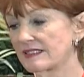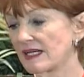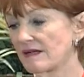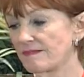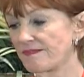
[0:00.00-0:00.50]

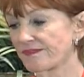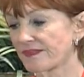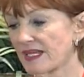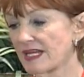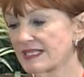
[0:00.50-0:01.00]
Um,
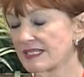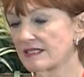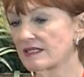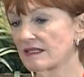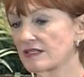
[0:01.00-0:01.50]
I
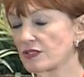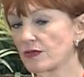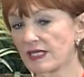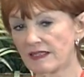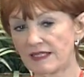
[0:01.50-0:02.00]
didn't do
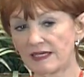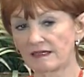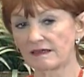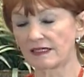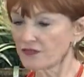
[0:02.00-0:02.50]

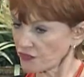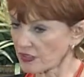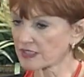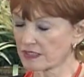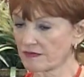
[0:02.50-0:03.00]
anything
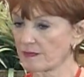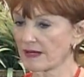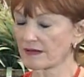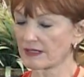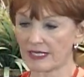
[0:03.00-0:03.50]
constructive about
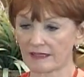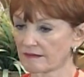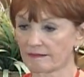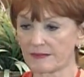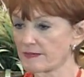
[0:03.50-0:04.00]
it, like
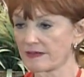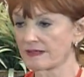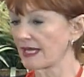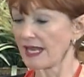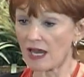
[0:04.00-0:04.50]
maybe
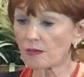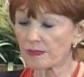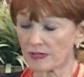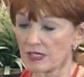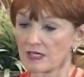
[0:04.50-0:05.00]
get help
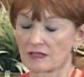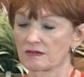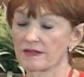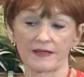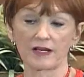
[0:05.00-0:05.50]

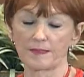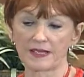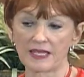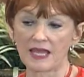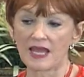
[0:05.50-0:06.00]
or therapy.